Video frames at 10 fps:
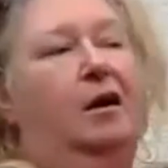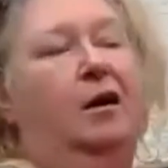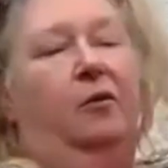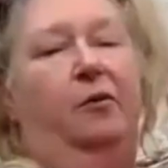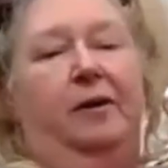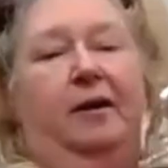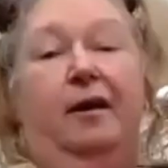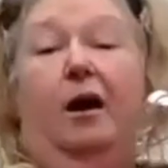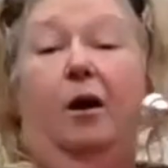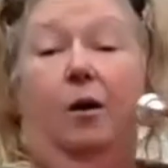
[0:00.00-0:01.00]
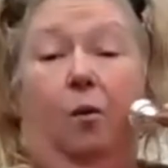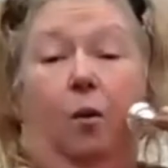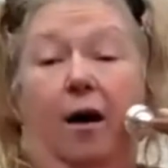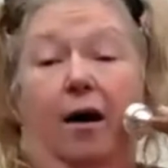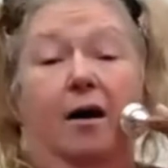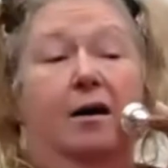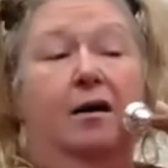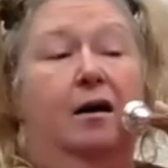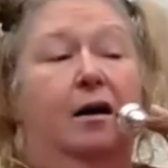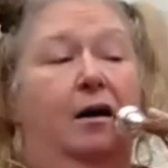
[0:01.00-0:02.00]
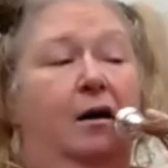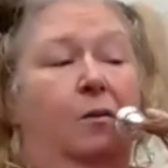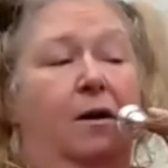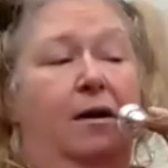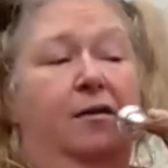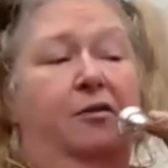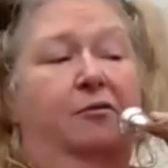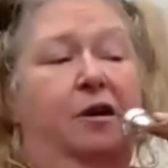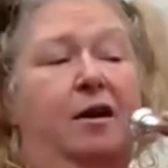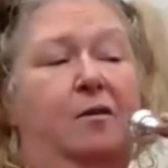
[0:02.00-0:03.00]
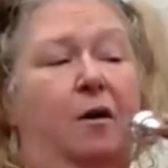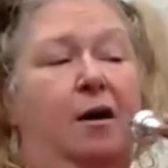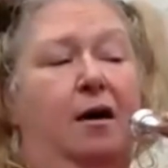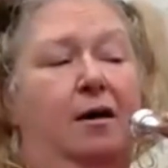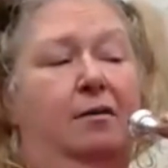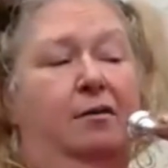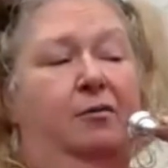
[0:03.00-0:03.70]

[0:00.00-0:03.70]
would be 1, 1, 3, 1,